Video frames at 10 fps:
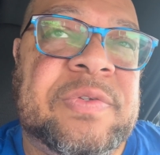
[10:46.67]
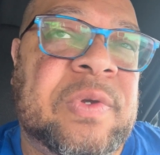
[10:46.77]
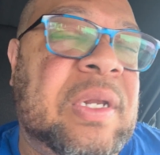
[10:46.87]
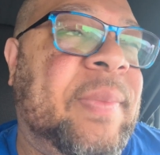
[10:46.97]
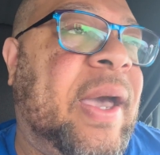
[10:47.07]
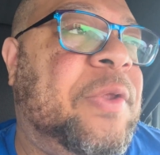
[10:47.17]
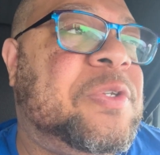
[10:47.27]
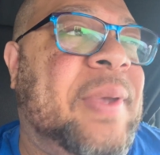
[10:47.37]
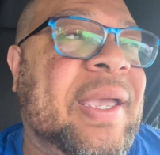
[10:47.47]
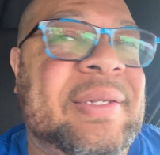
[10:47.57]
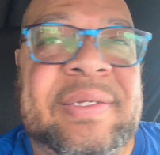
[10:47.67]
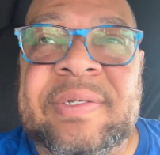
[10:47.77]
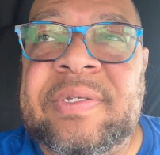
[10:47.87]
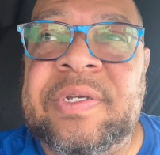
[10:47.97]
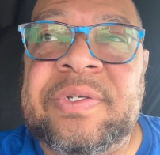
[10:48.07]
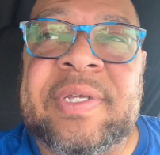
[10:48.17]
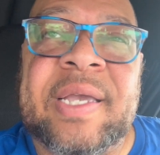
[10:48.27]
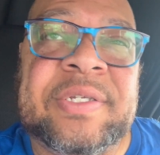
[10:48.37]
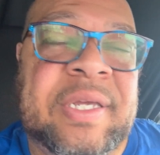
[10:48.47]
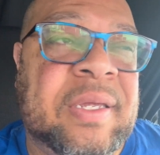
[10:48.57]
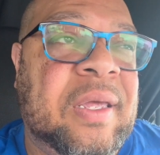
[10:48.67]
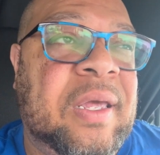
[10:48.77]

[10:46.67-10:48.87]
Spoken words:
or anybody who's making these decisions actually